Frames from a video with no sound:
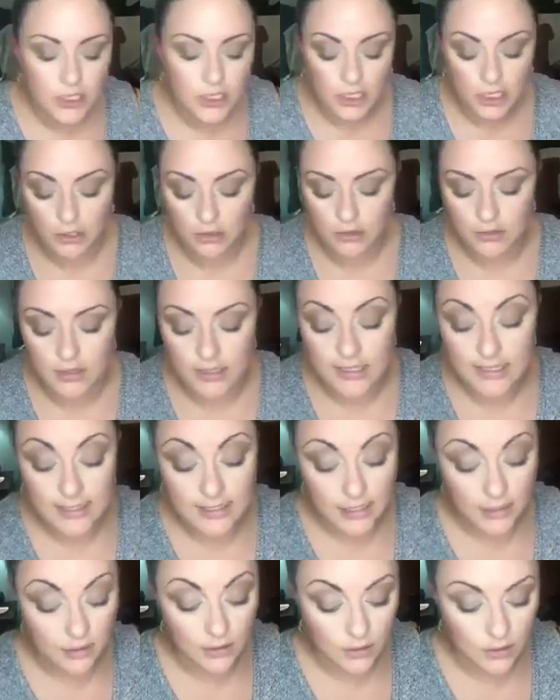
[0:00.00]
use
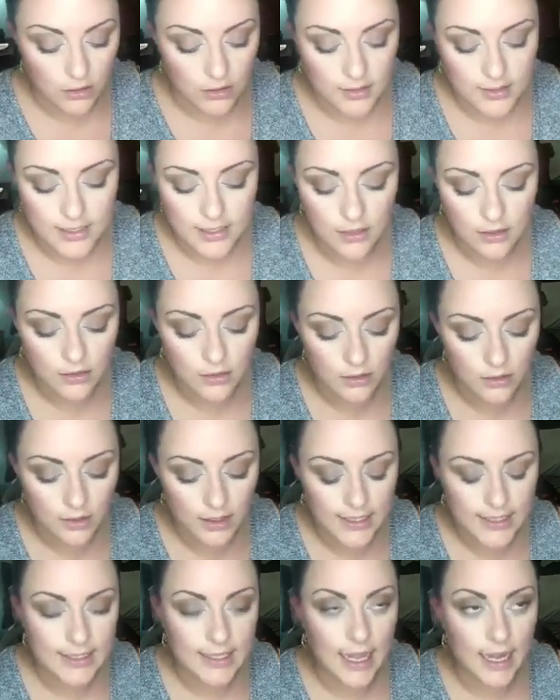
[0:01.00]
Cynical. Cynical
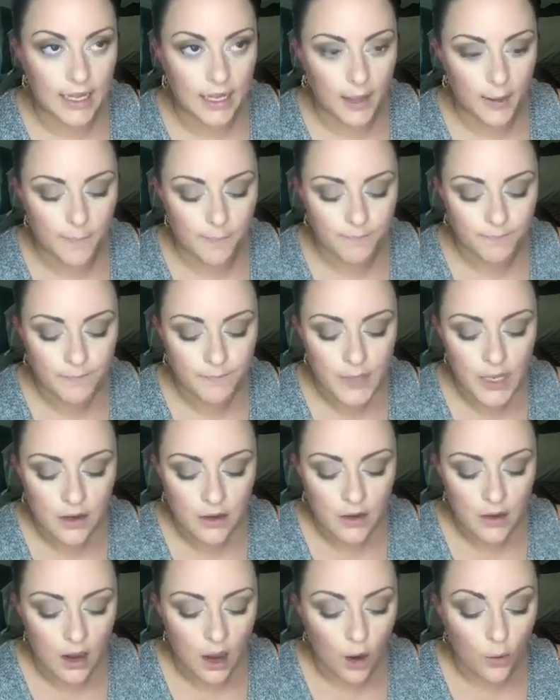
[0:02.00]
is like a
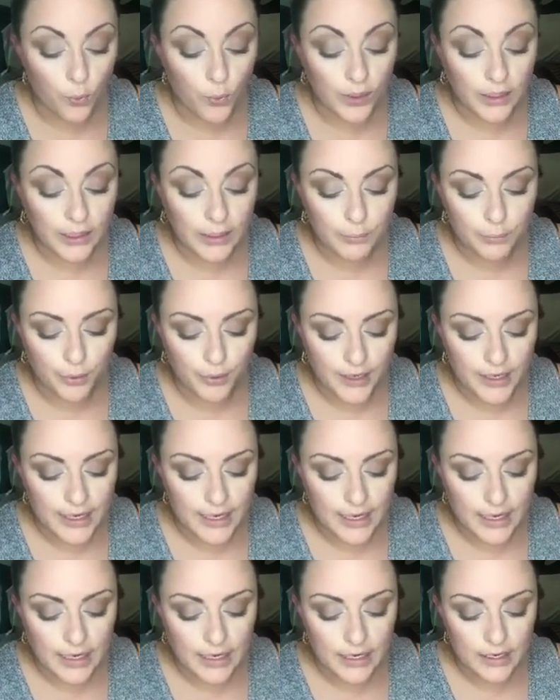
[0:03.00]
really
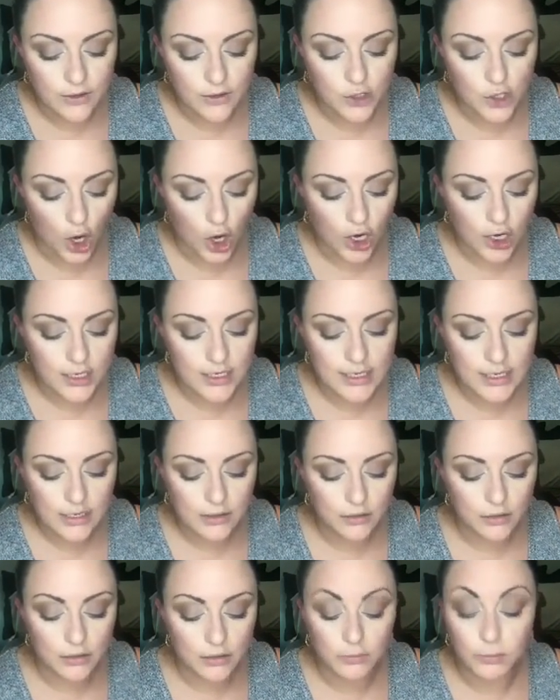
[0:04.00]
pretty dark
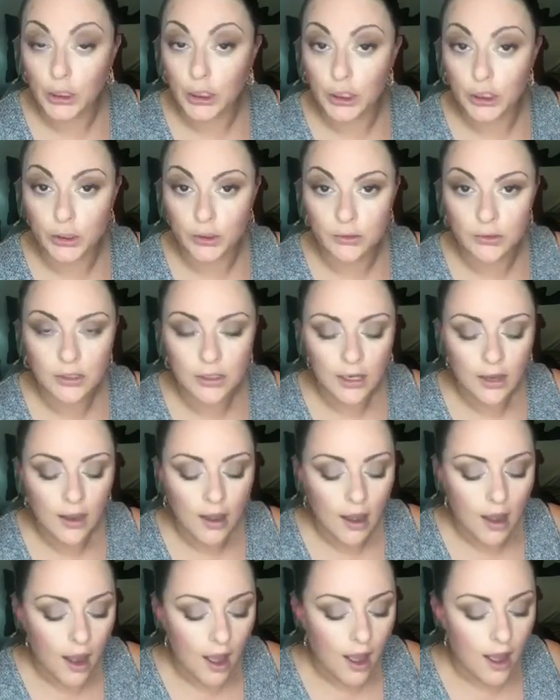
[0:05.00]
teal blue.
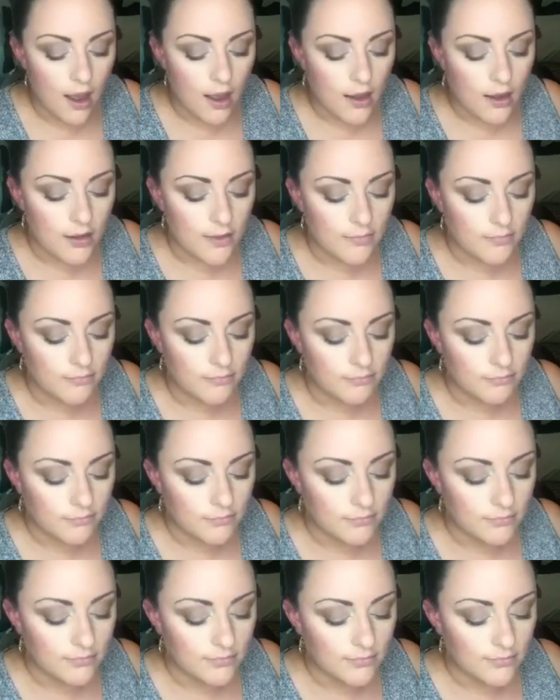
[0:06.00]
But
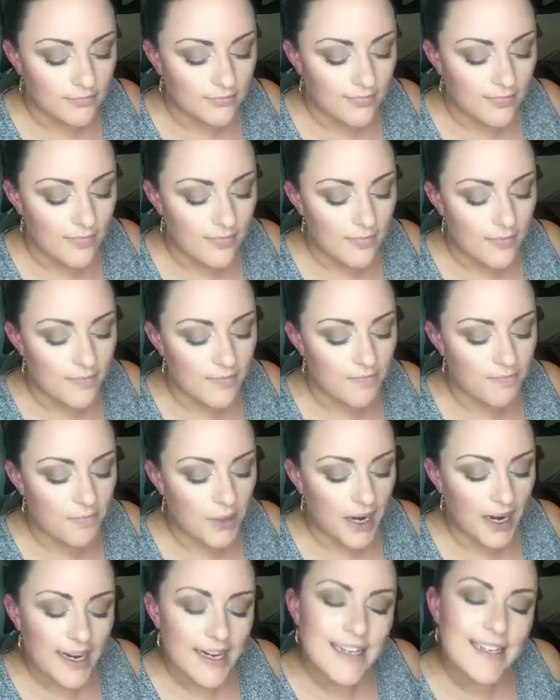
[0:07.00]

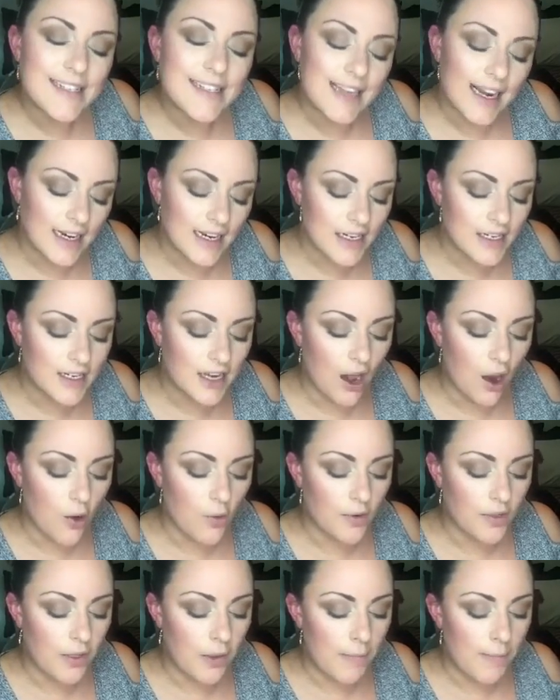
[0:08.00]
I decided to go
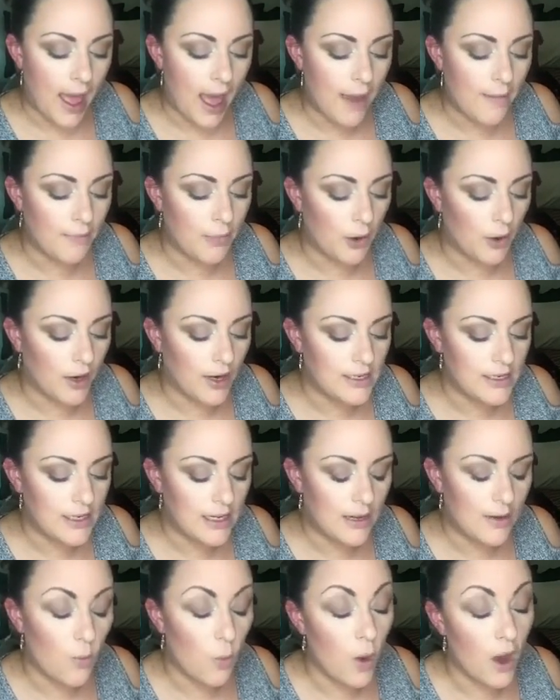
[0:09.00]
with a matte
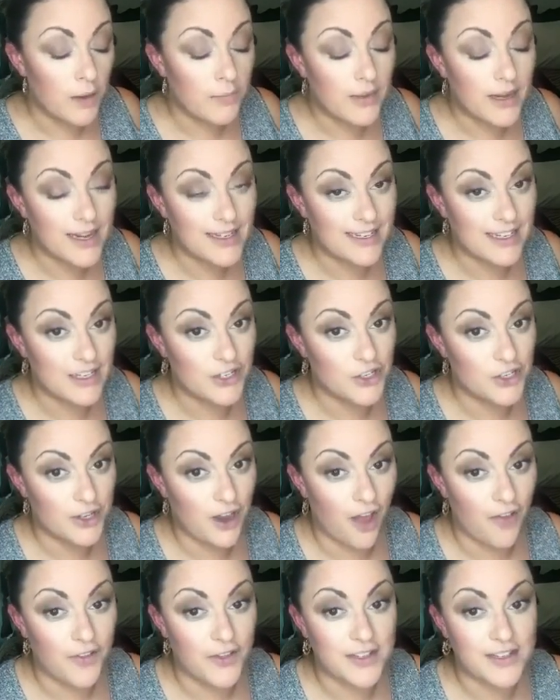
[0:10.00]
burgundy. 1, because I just
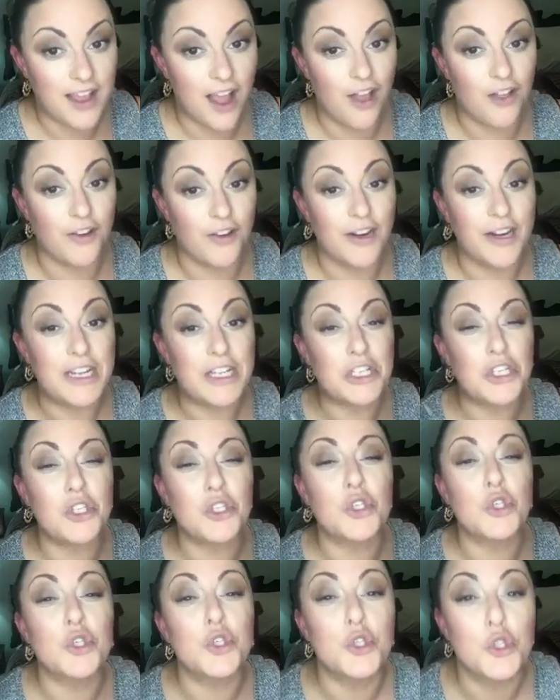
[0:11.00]
got this color and it's
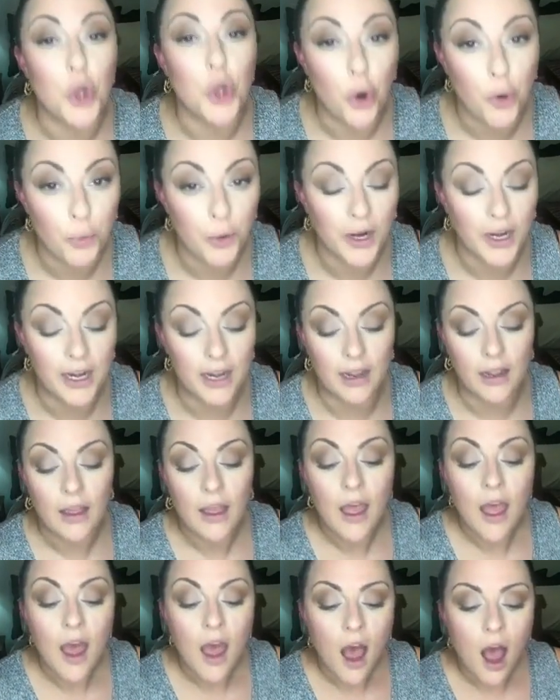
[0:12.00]
so pretty.
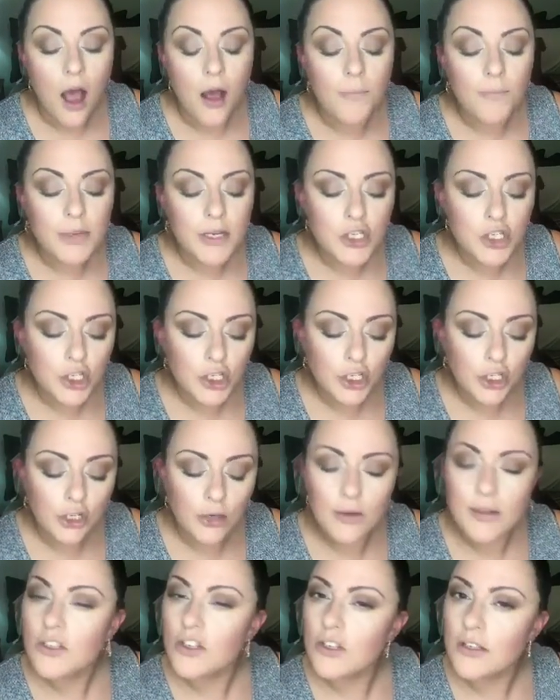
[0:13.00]
But 2,
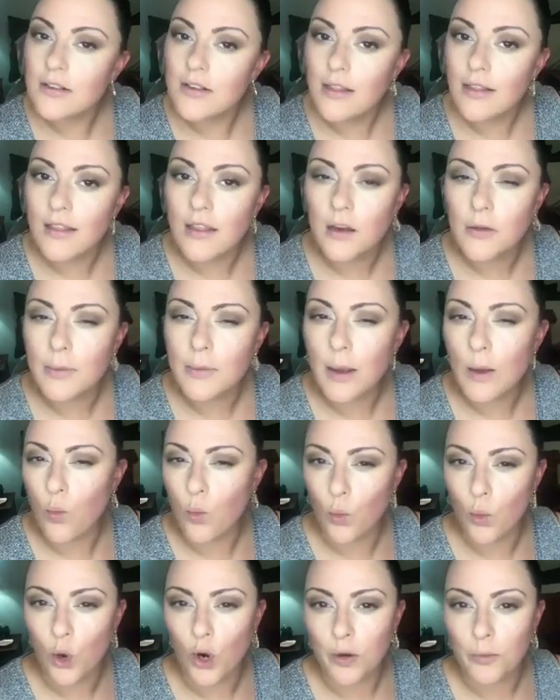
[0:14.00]
it's just a little bit
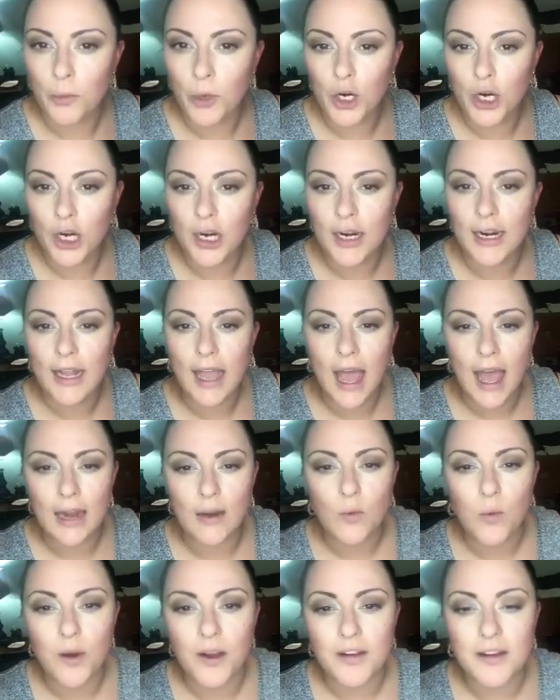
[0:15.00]
warmer, and I kind of
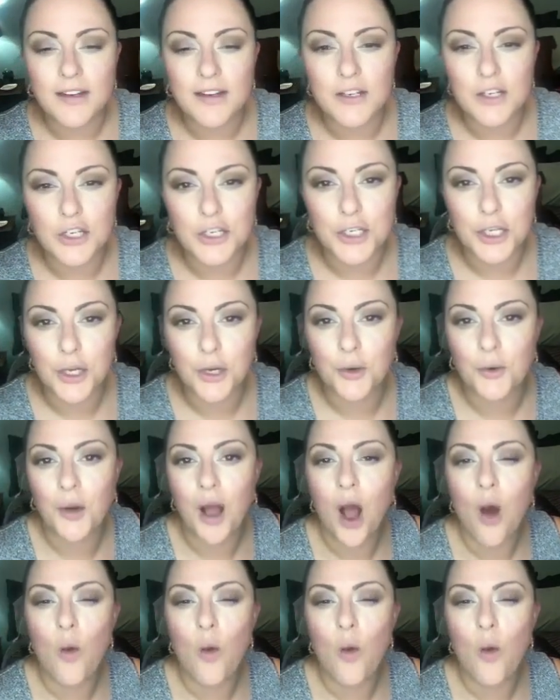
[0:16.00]
wanted to do a